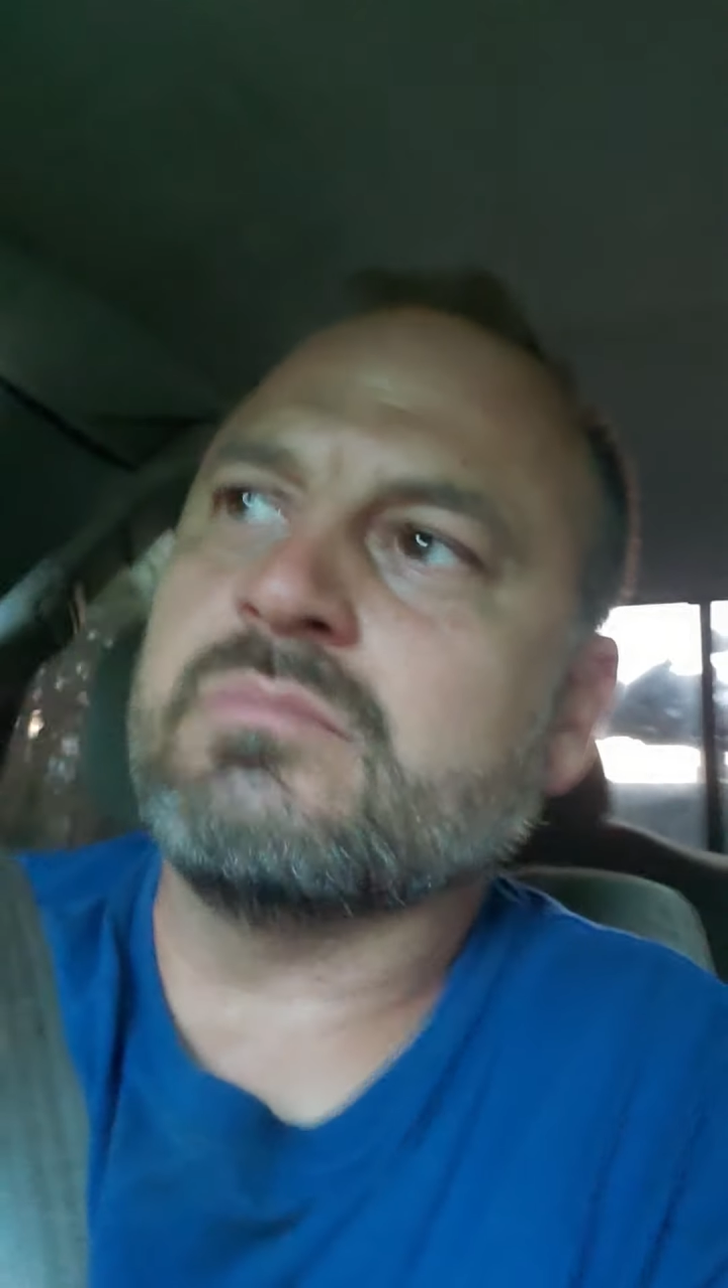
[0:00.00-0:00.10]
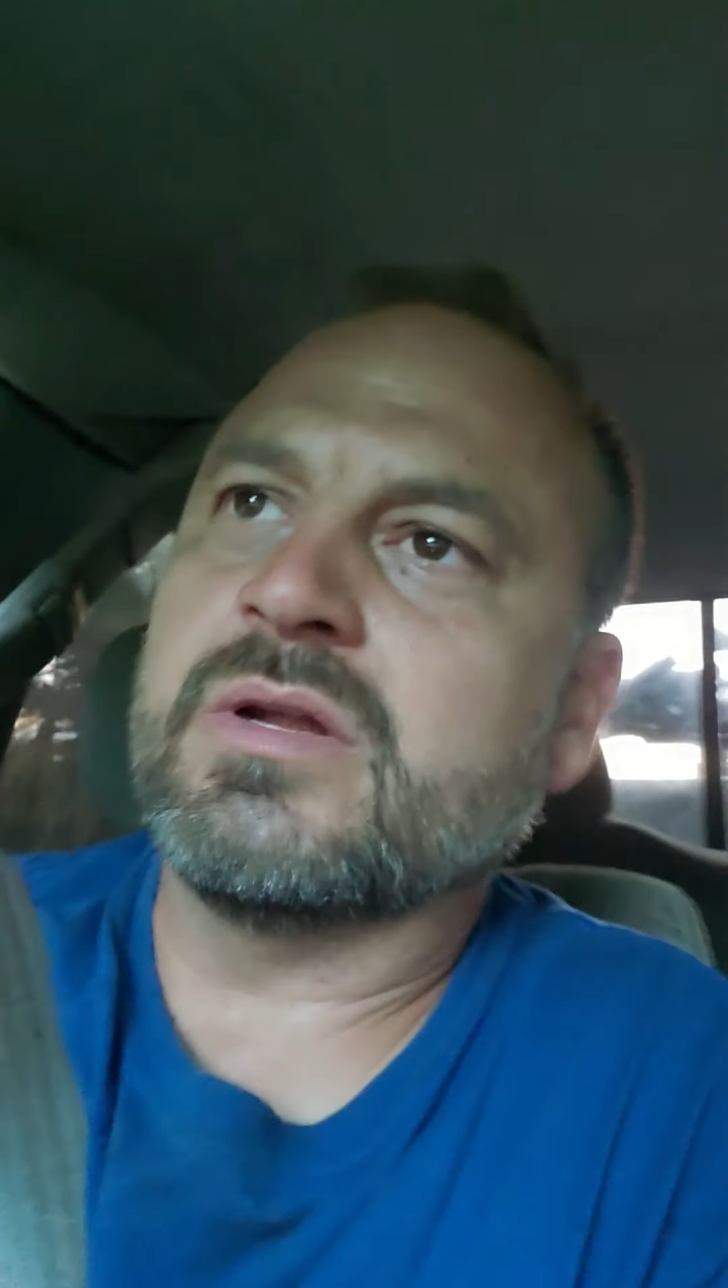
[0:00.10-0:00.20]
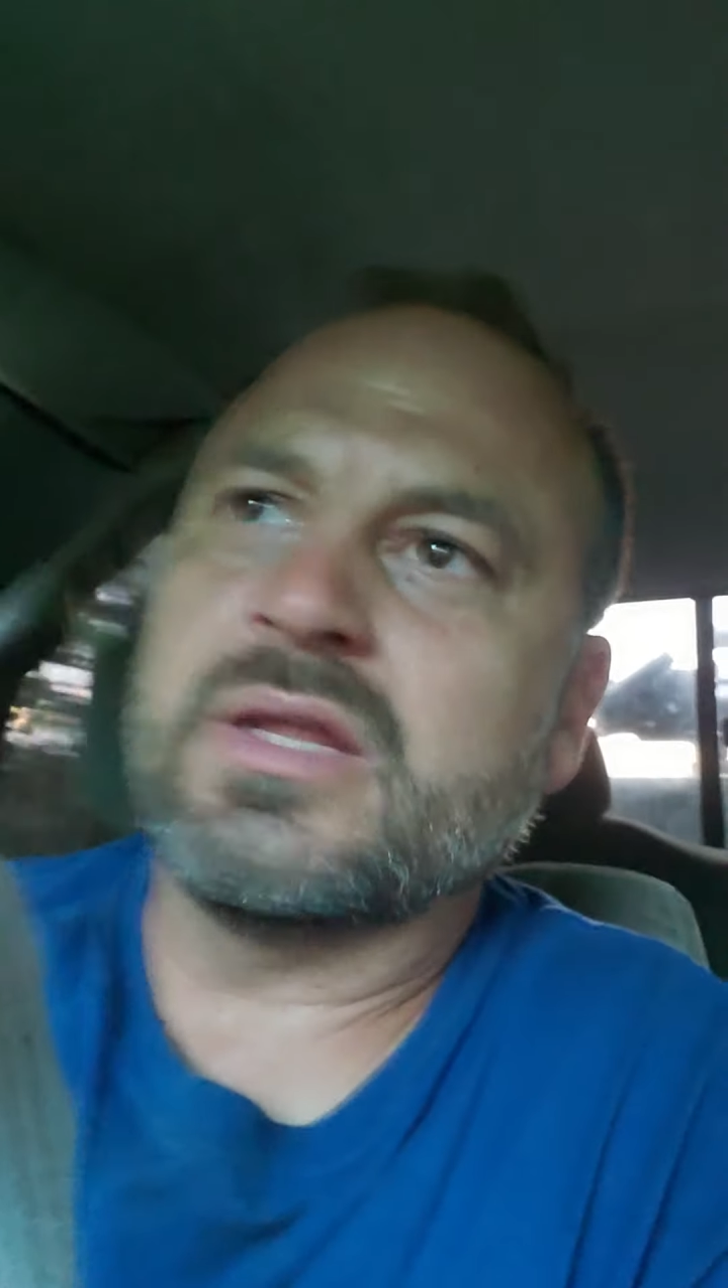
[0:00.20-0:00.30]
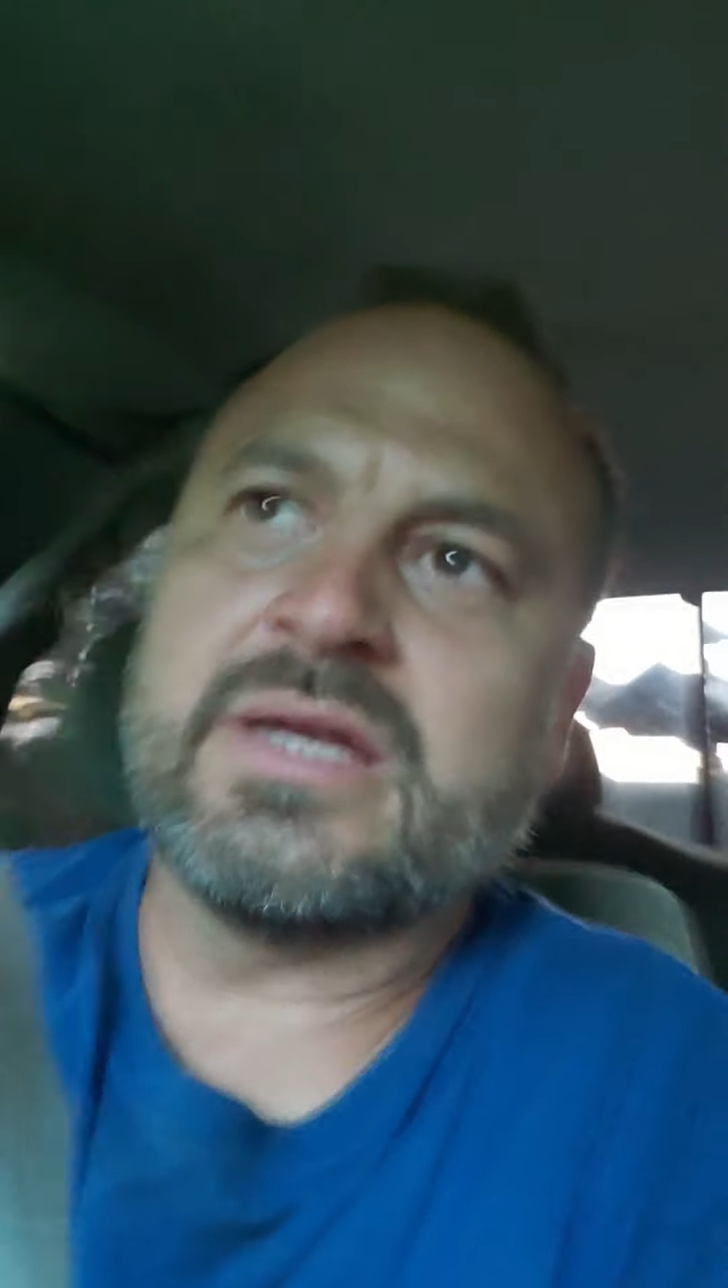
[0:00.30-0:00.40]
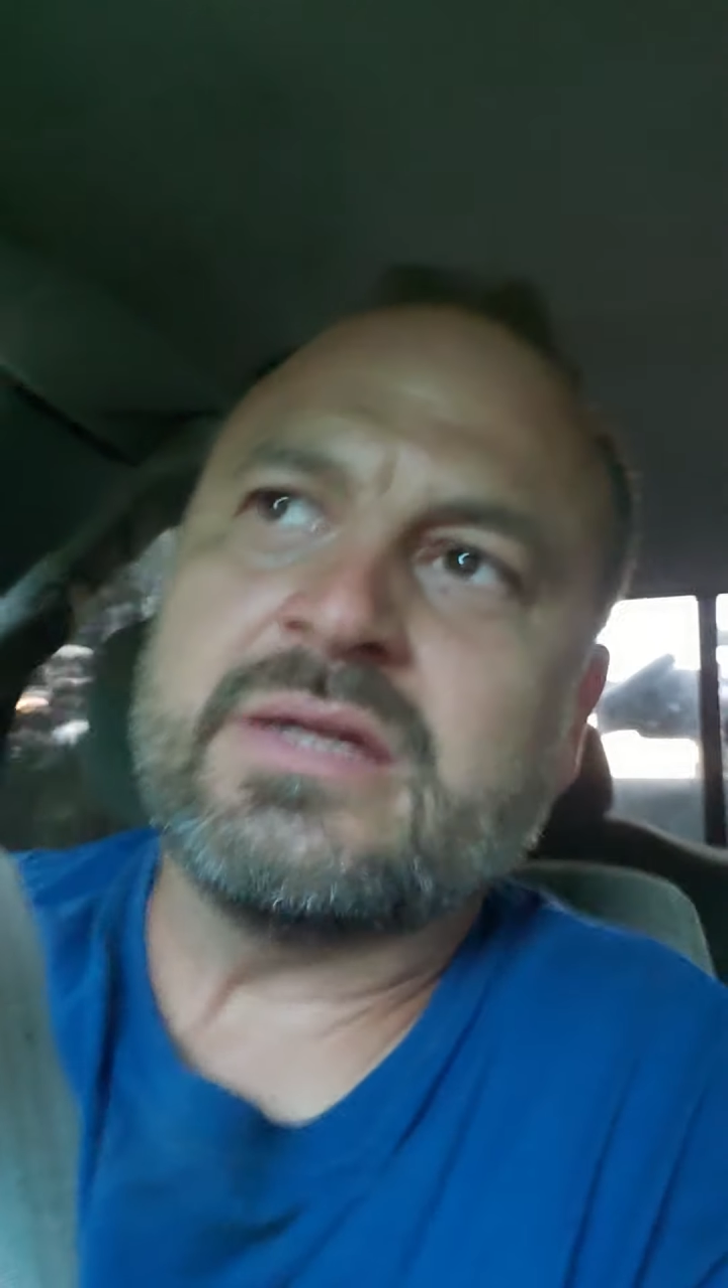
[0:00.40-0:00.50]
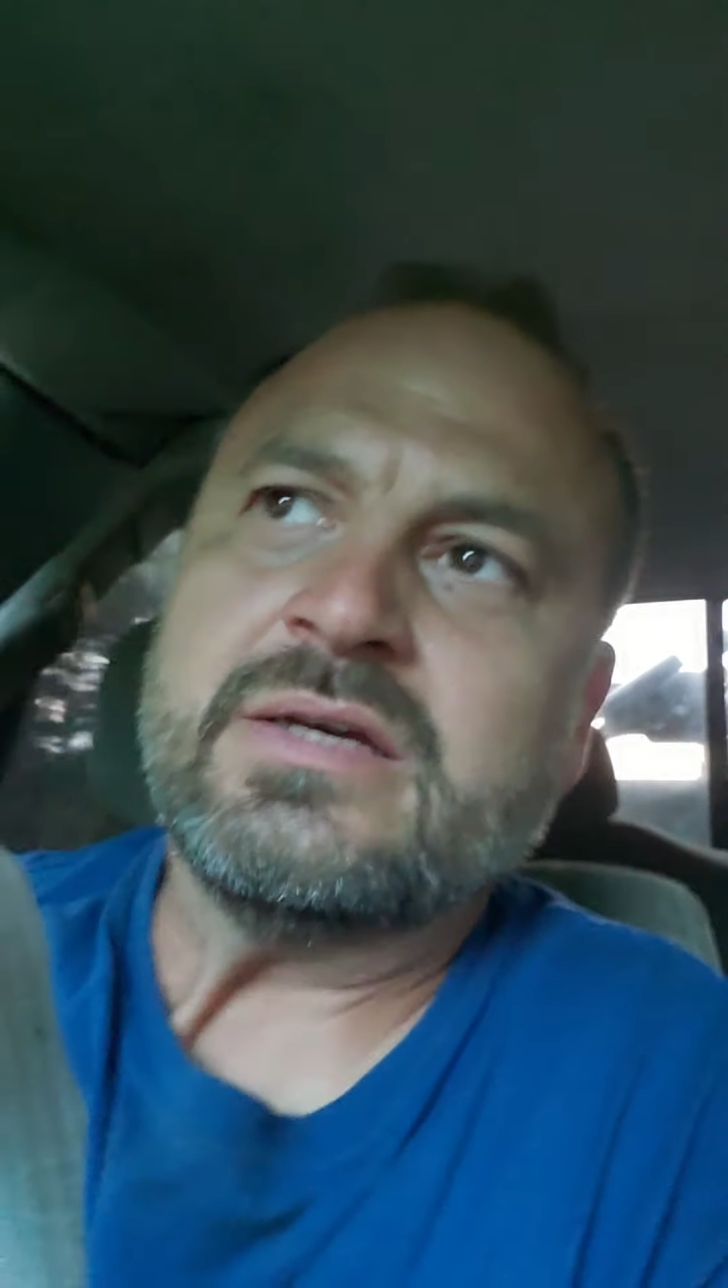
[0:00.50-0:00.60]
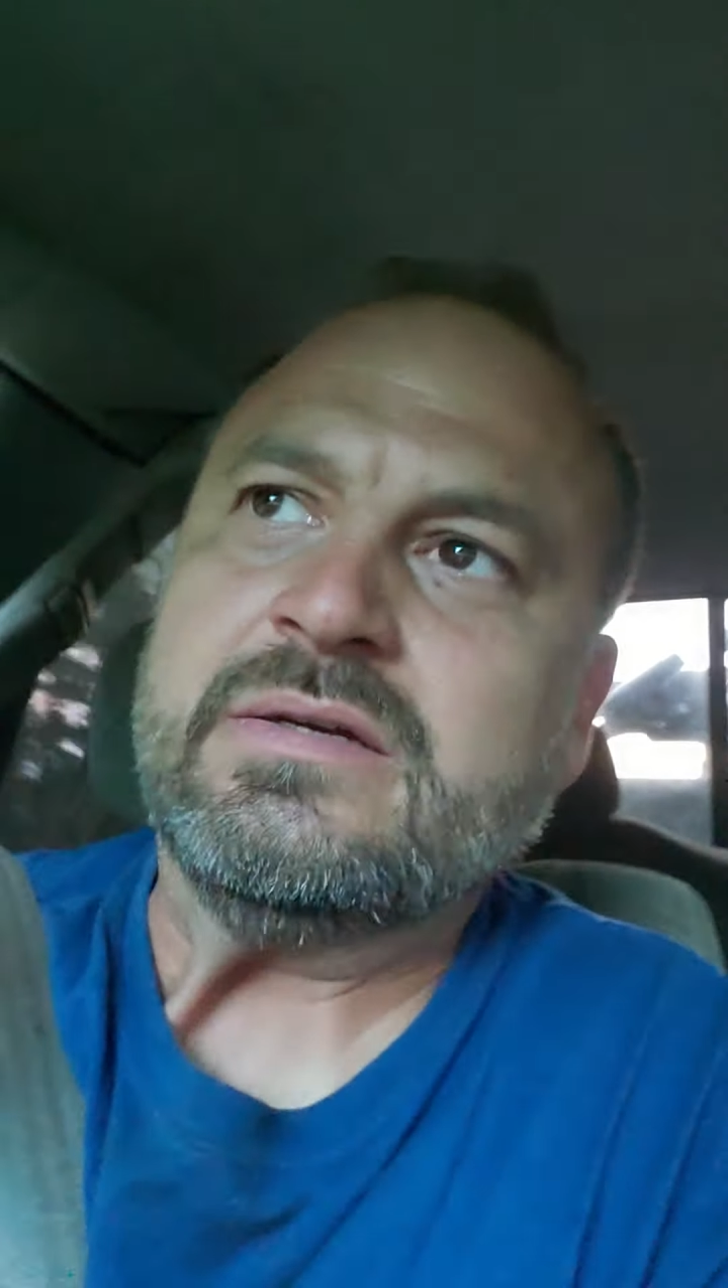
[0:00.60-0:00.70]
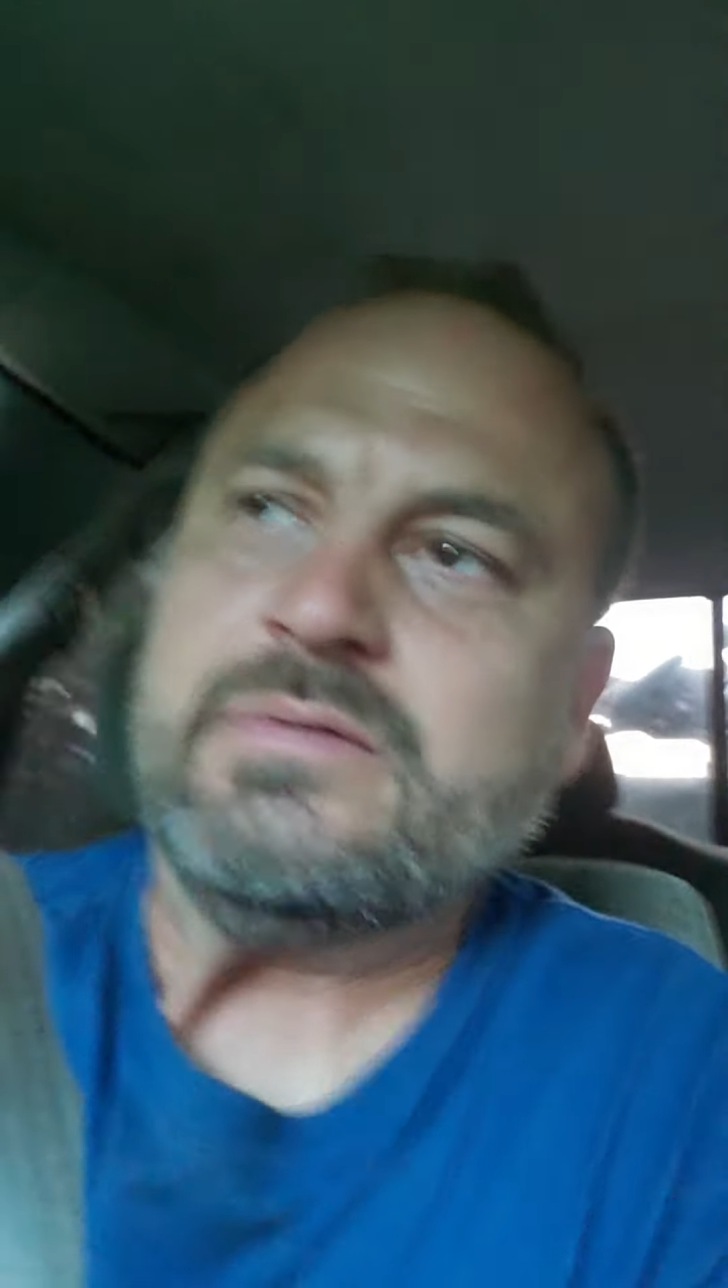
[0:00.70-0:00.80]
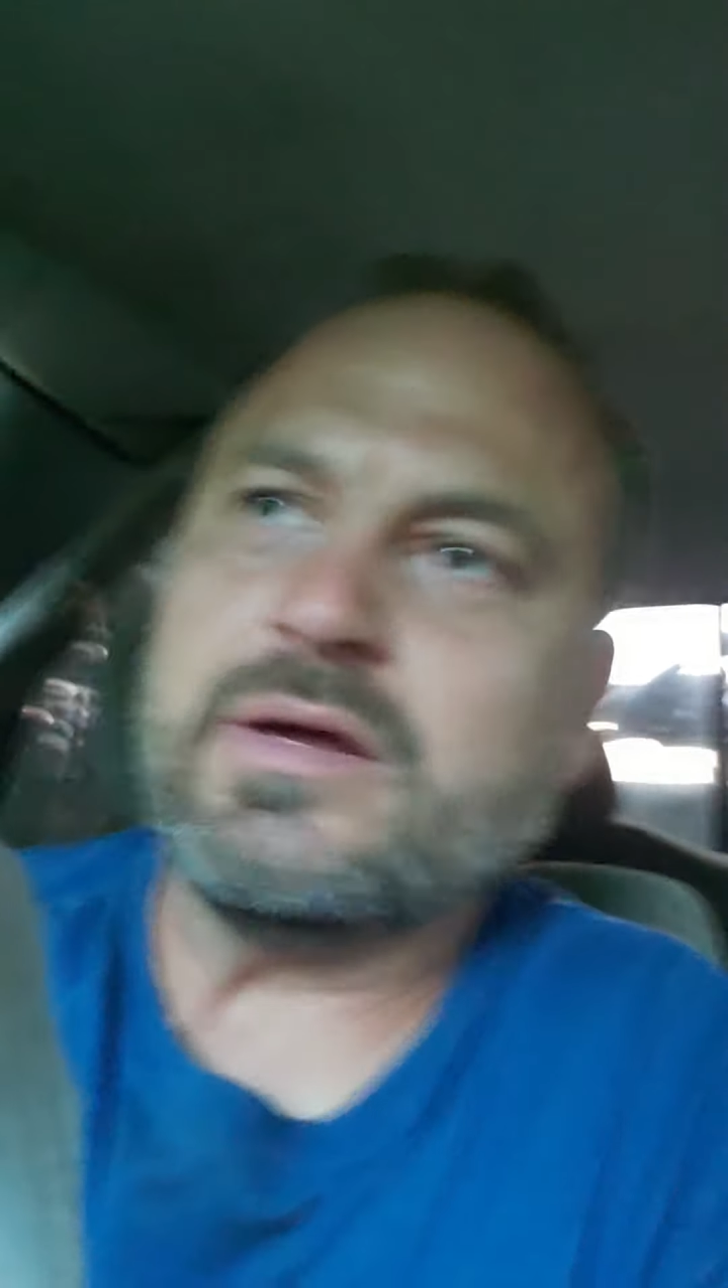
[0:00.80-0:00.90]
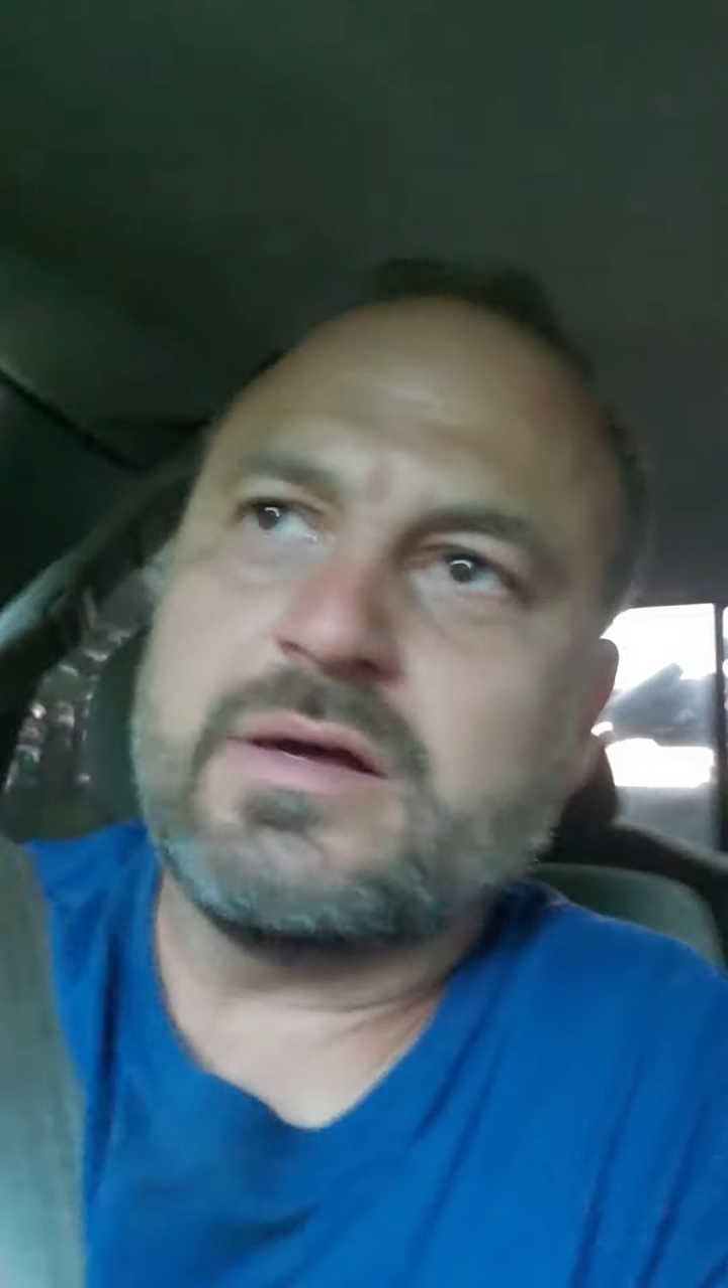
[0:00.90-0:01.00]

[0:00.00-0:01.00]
Molina,